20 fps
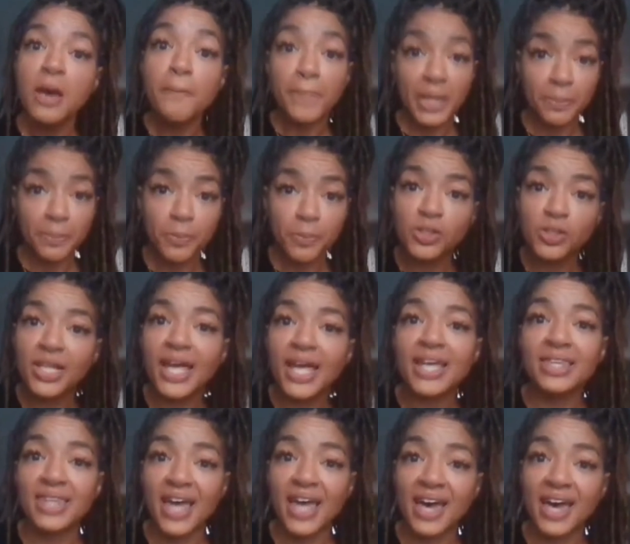People
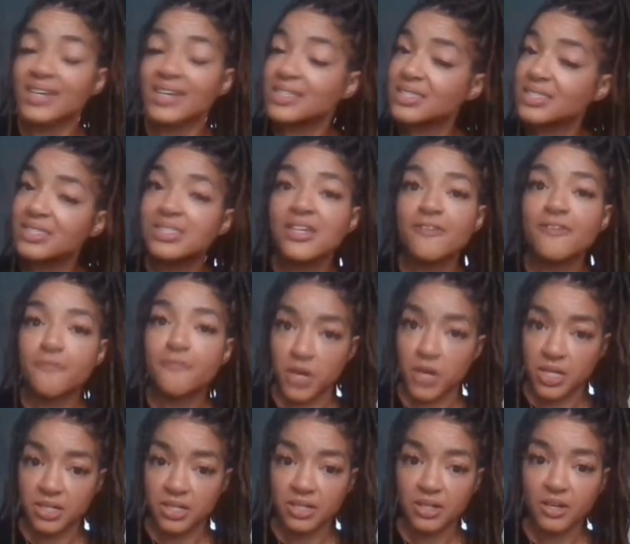like that. It's different.